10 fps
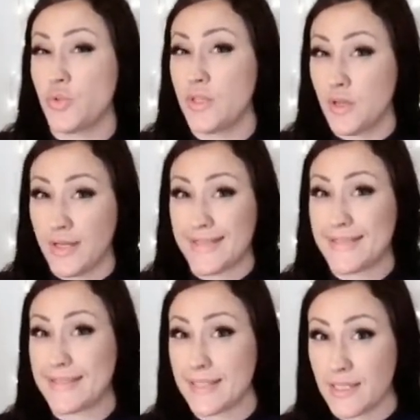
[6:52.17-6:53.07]

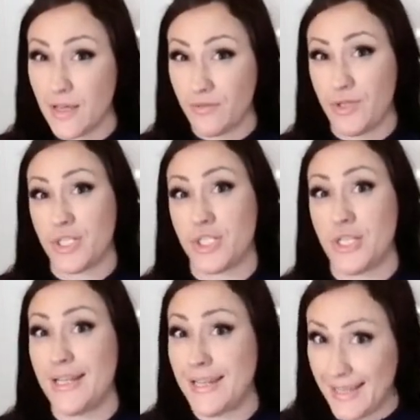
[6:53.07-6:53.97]
nice coverage
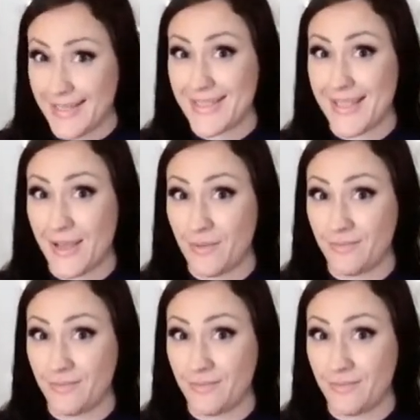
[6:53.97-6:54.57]
layers down.